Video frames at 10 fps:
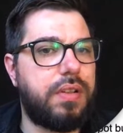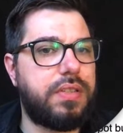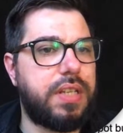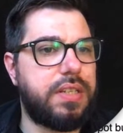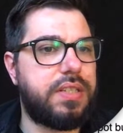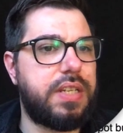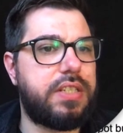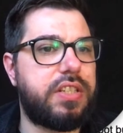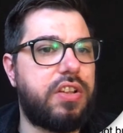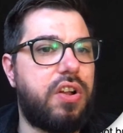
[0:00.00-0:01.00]
Since
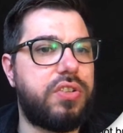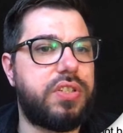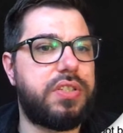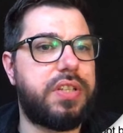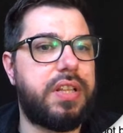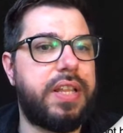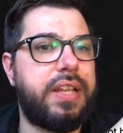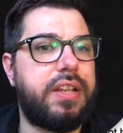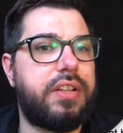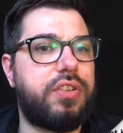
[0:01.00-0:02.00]
this causes the
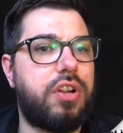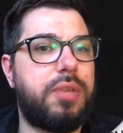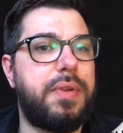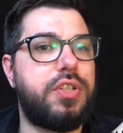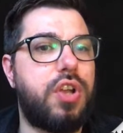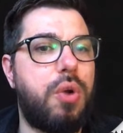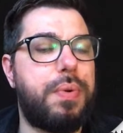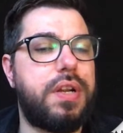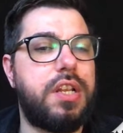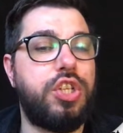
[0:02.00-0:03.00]
link document to
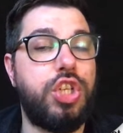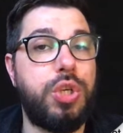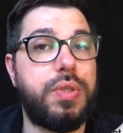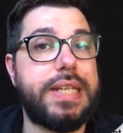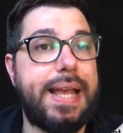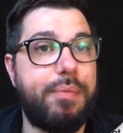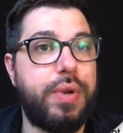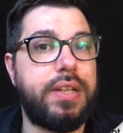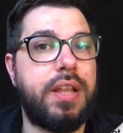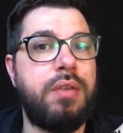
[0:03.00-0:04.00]
open a new tab
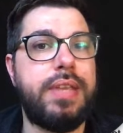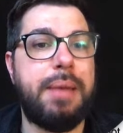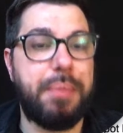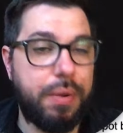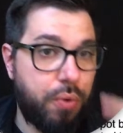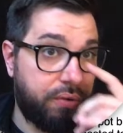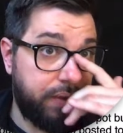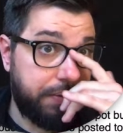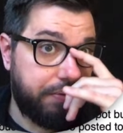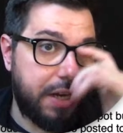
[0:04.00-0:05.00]
window. Yep, it won't
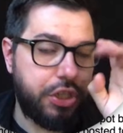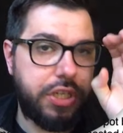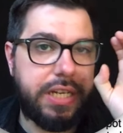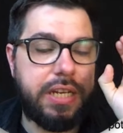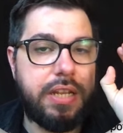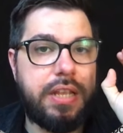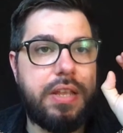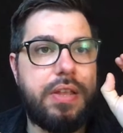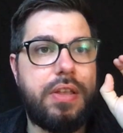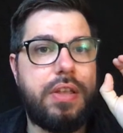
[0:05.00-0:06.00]
refresh the
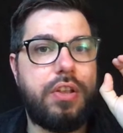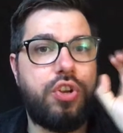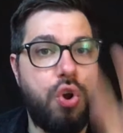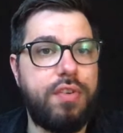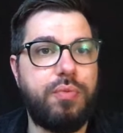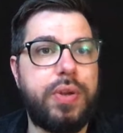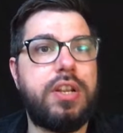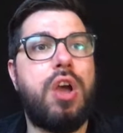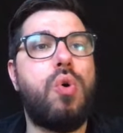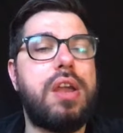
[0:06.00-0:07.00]
current
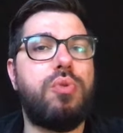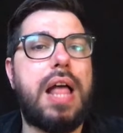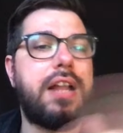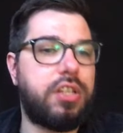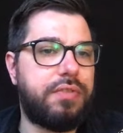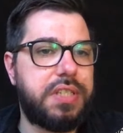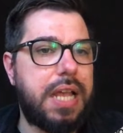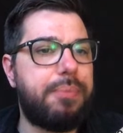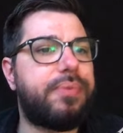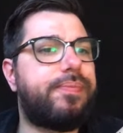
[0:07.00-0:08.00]
window, it will add another
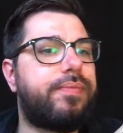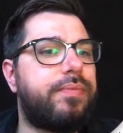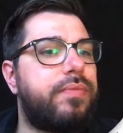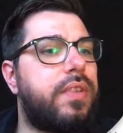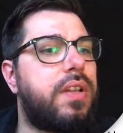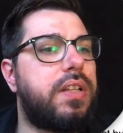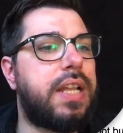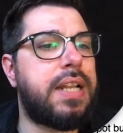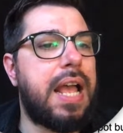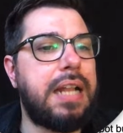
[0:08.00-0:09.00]
tab.
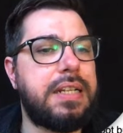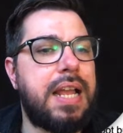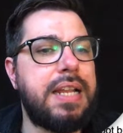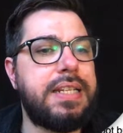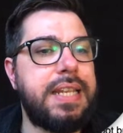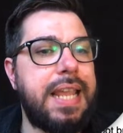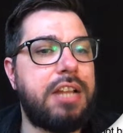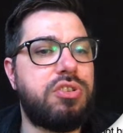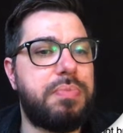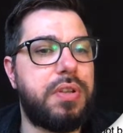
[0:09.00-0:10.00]
Then add an ID
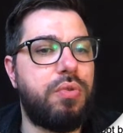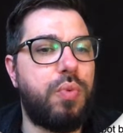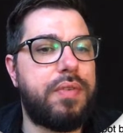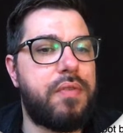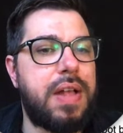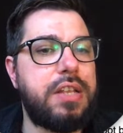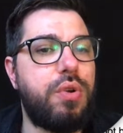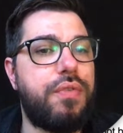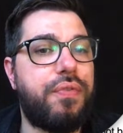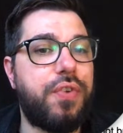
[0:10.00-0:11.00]
attribute with a
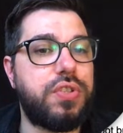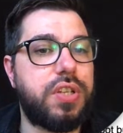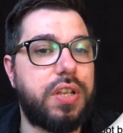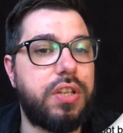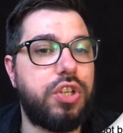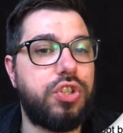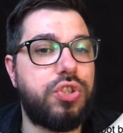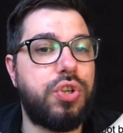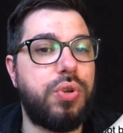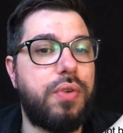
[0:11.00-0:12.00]
value of footer
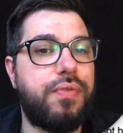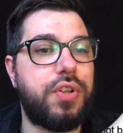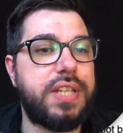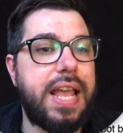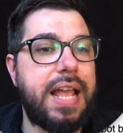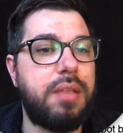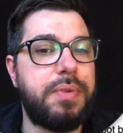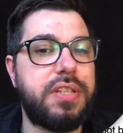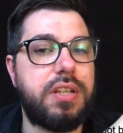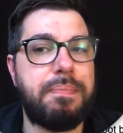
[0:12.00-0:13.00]
to the footer
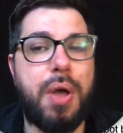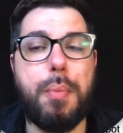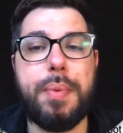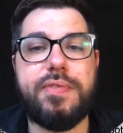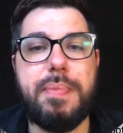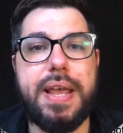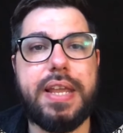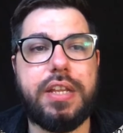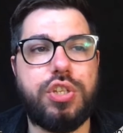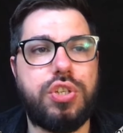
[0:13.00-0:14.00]
element at the bottom of the
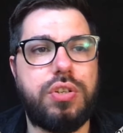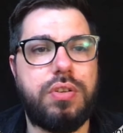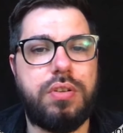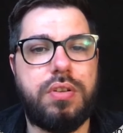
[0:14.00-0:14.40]
page.